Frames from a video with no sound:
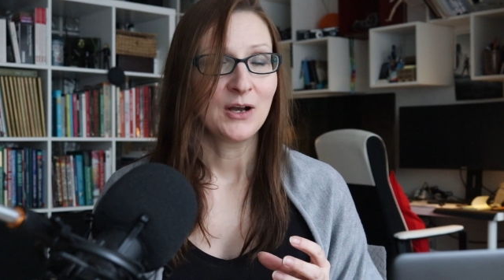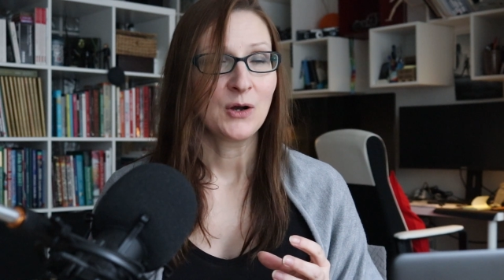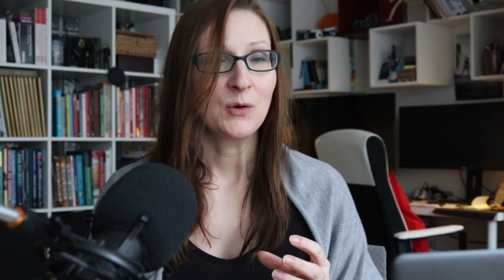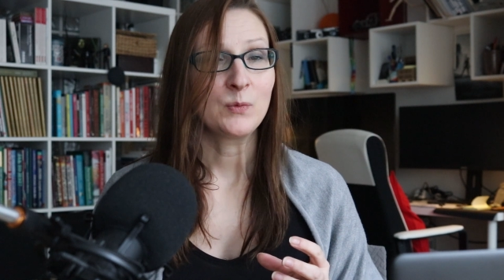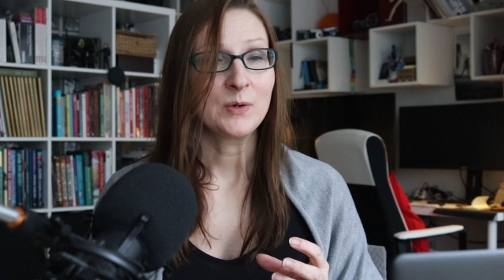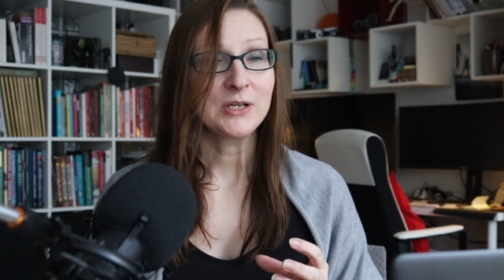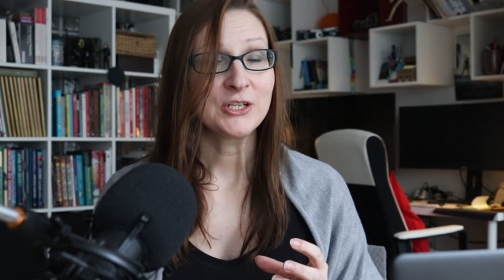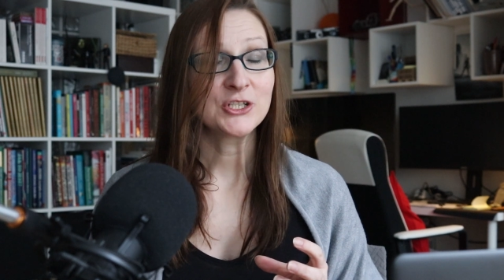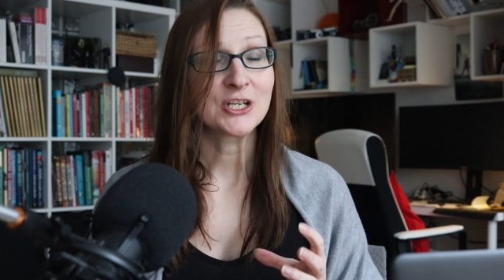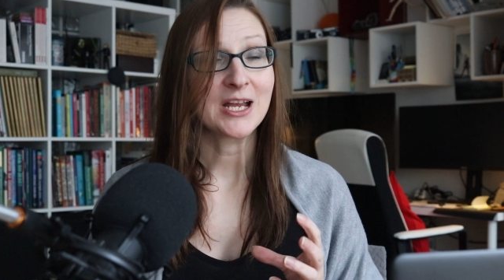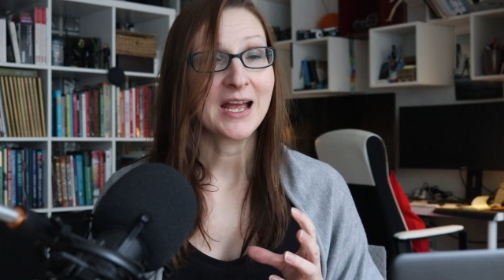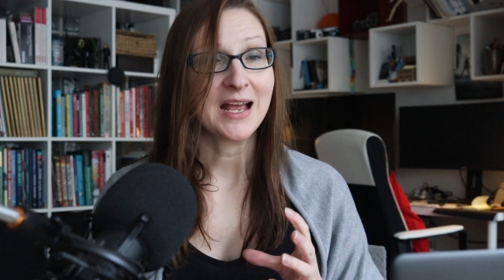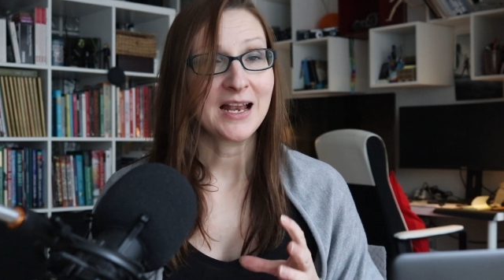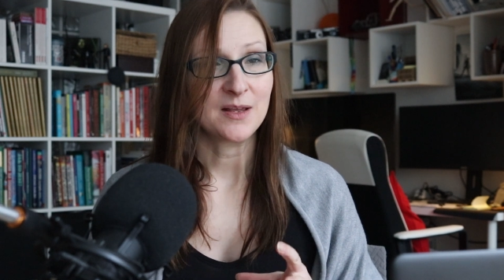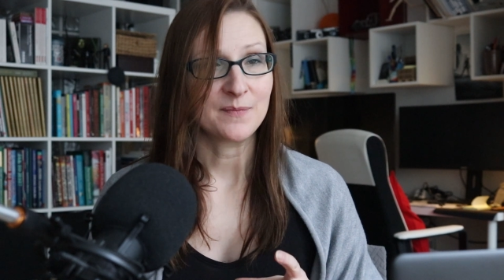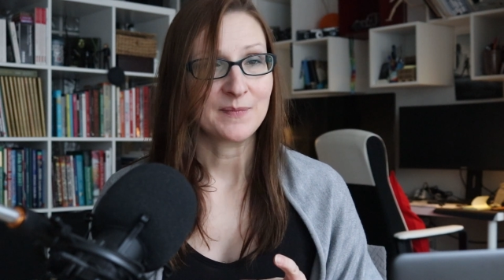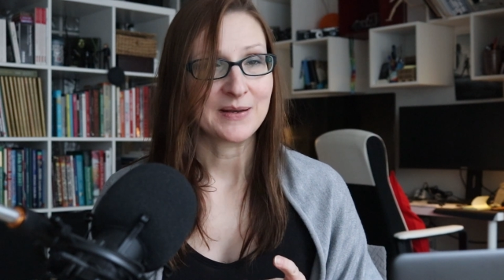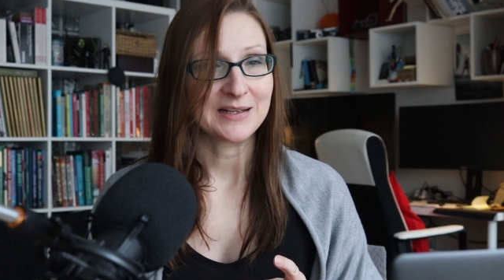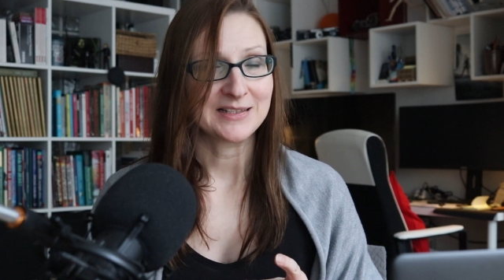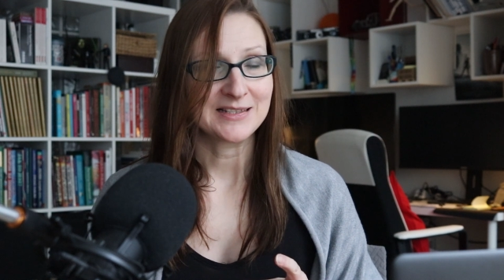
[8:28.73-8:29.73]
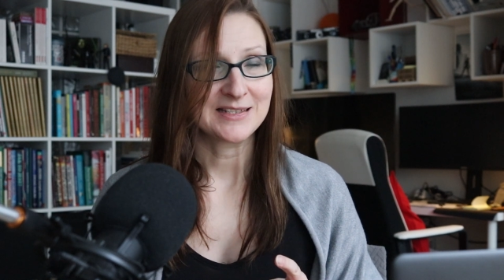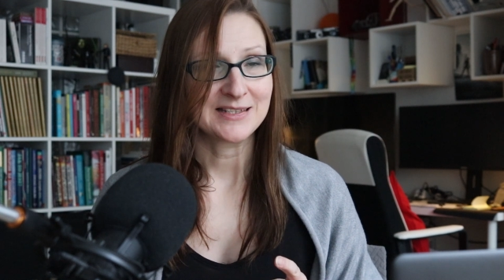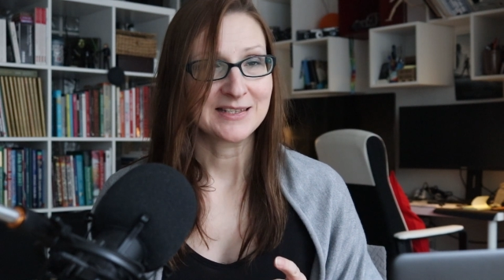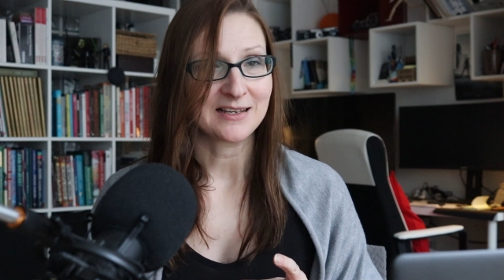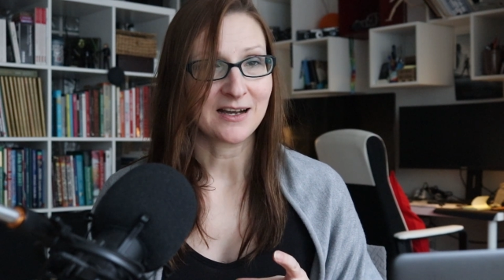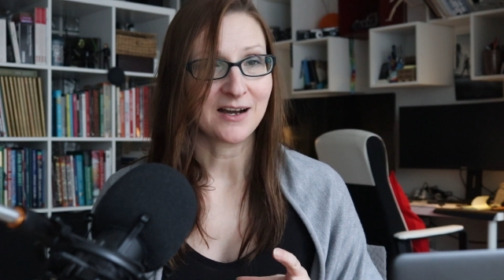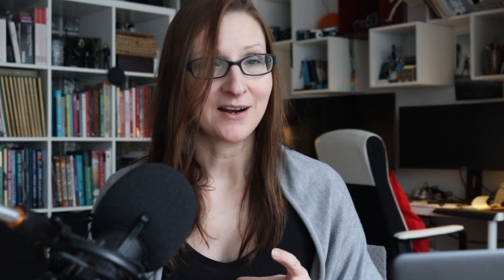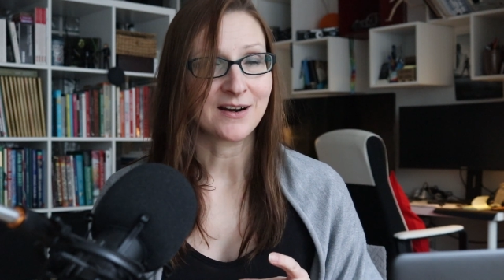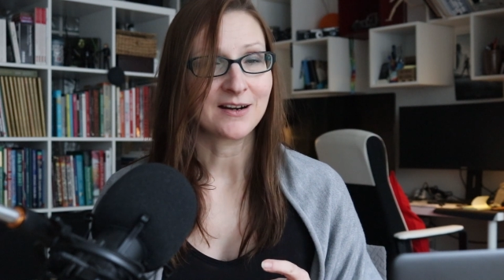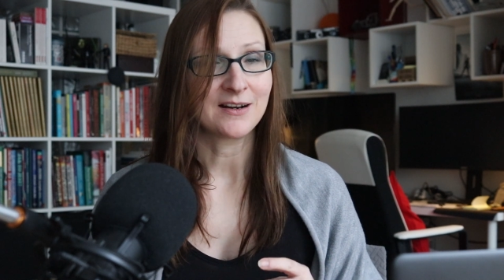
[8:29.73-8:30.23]
which elements
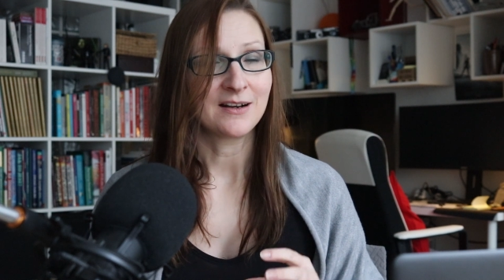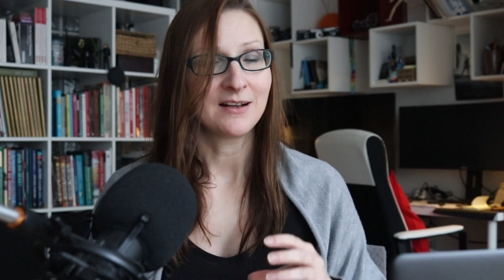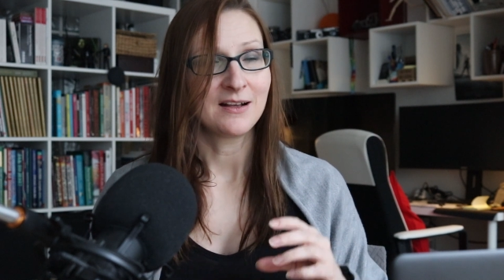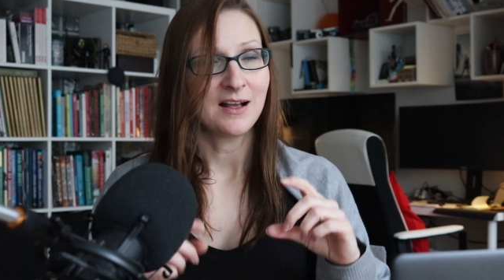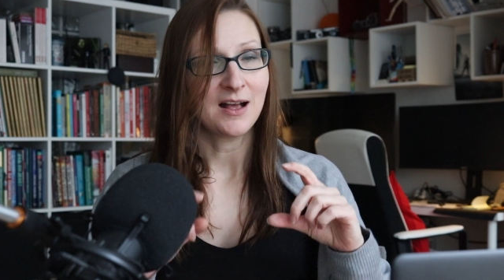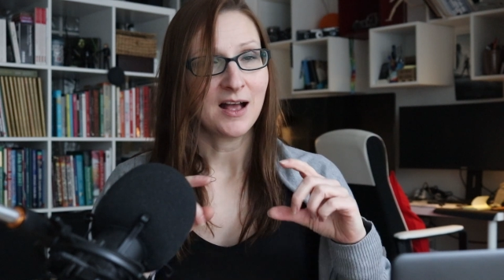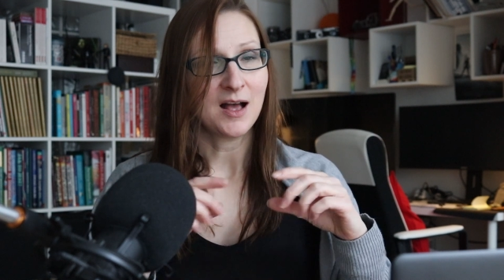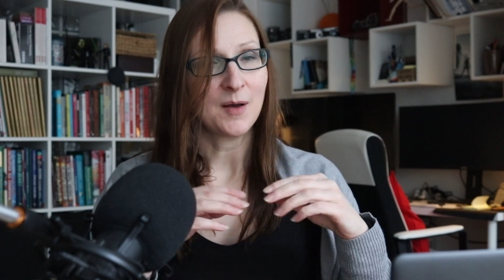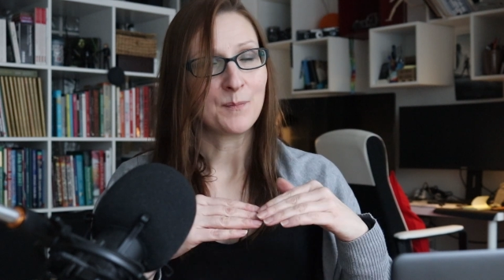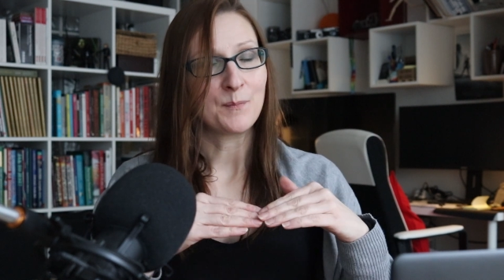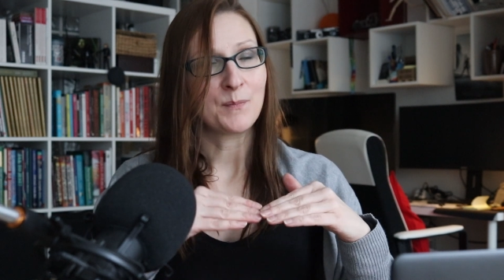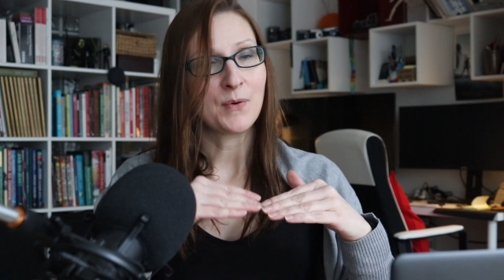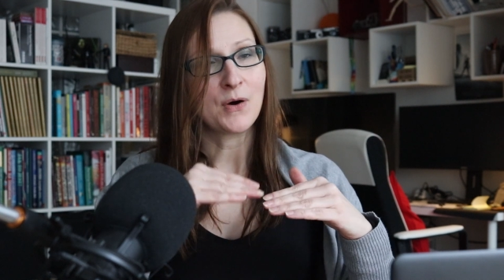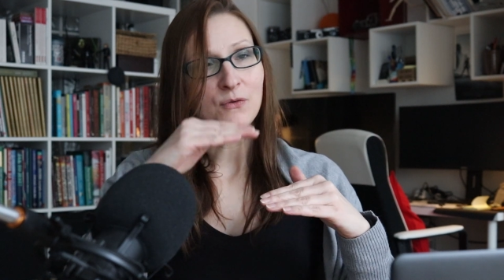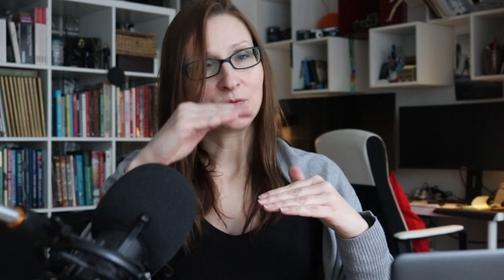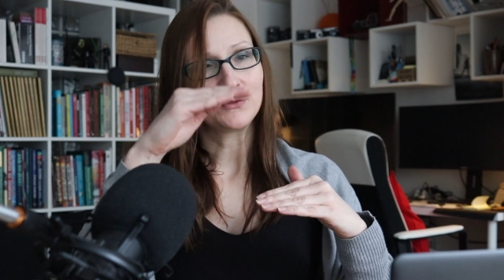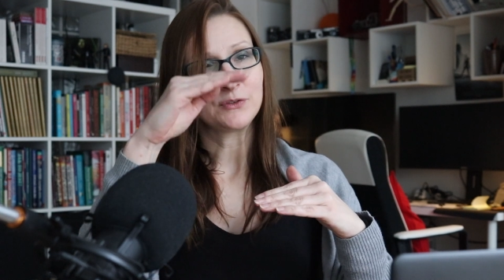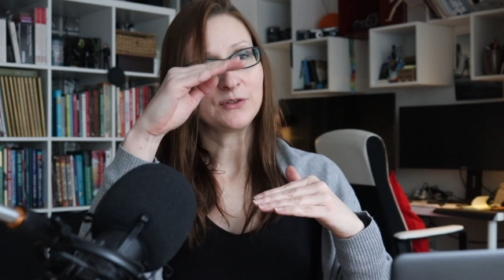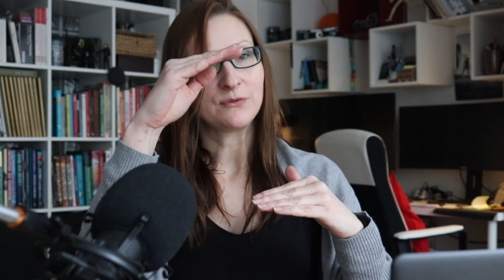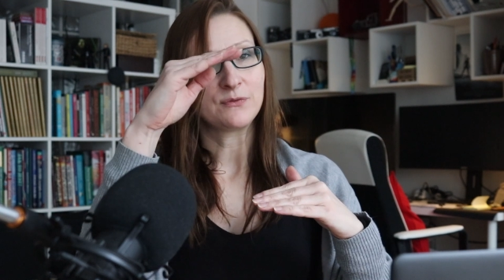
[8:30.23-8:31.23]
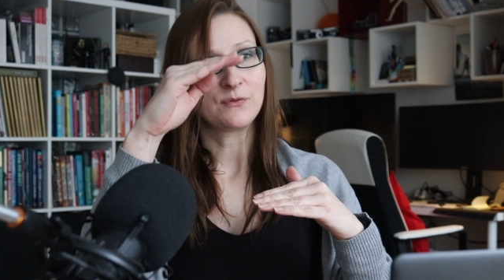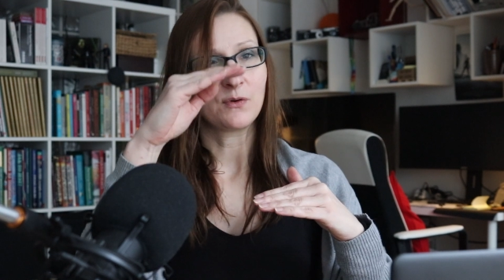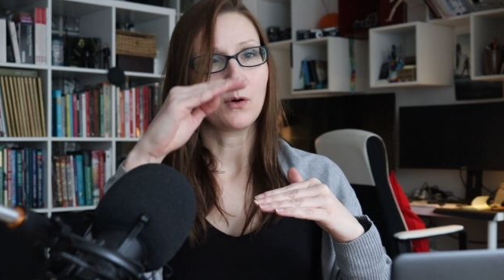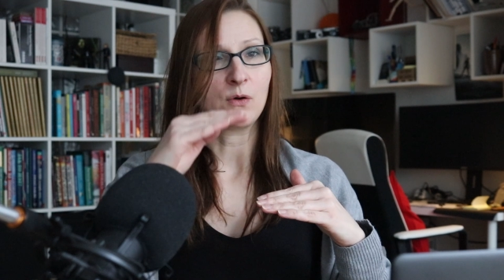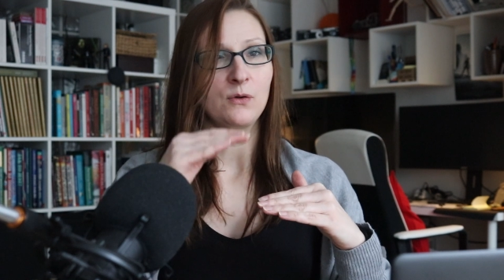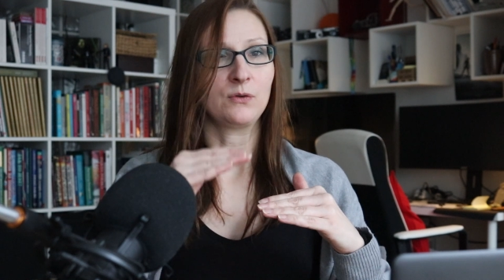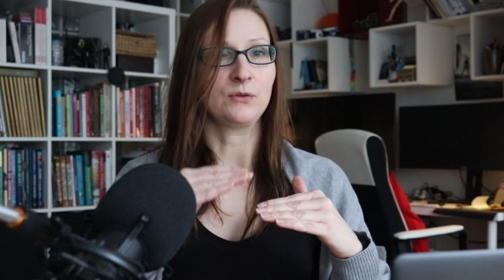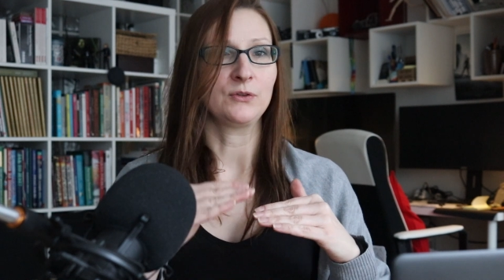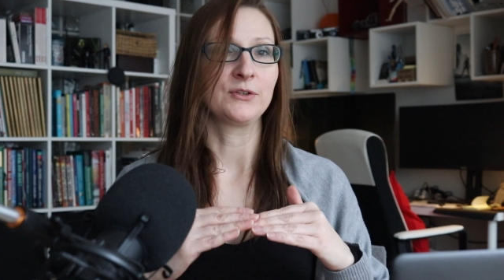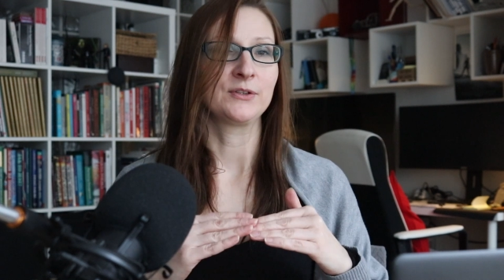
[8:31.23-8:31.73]
are above the
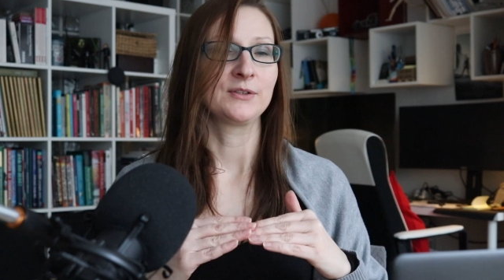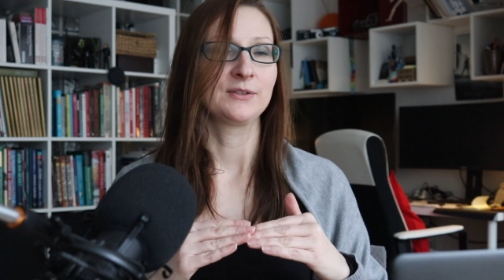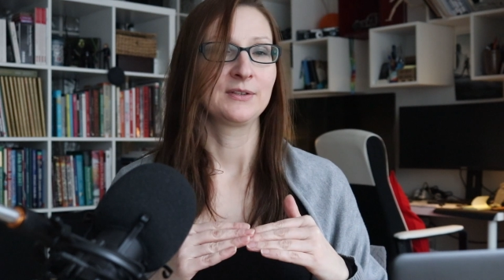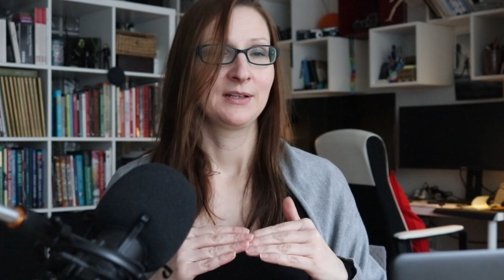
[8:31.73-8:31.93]
fold.